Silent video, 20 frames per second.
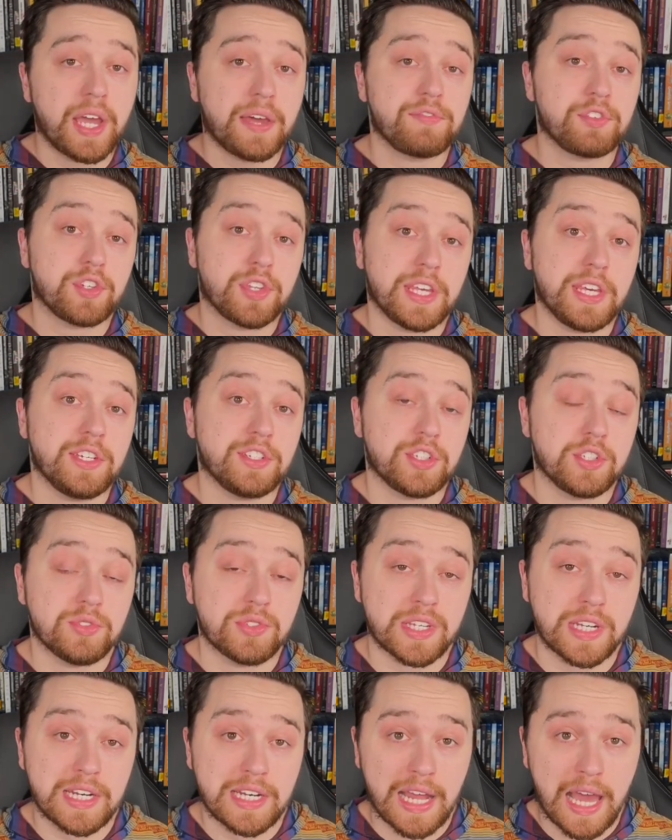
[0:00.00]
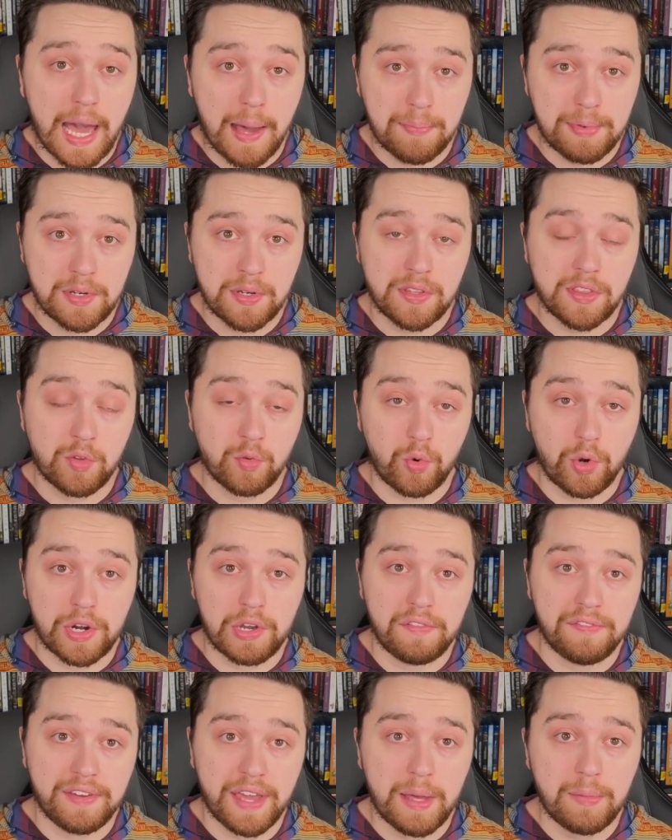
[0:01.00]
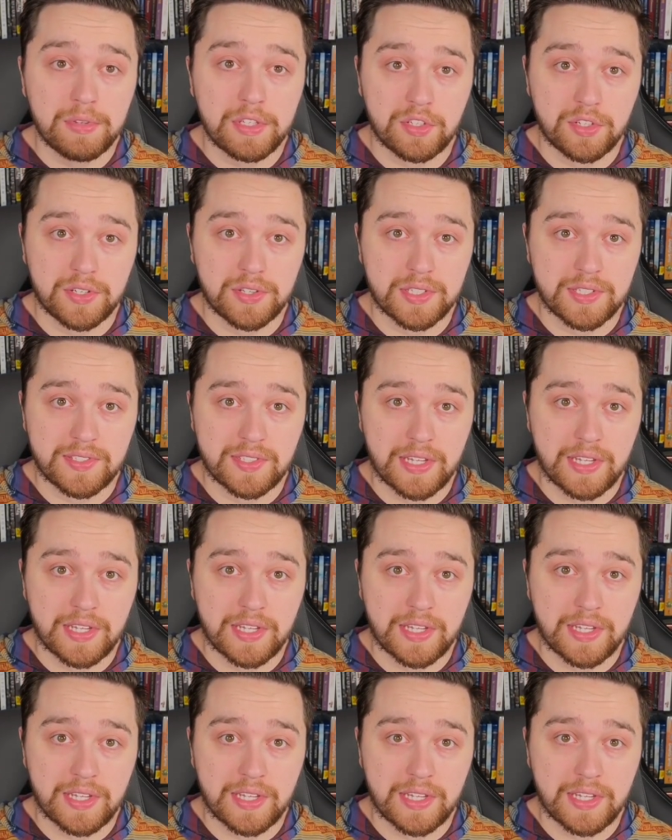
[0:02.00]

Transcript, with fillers: after the issues that had happened in the royal family during this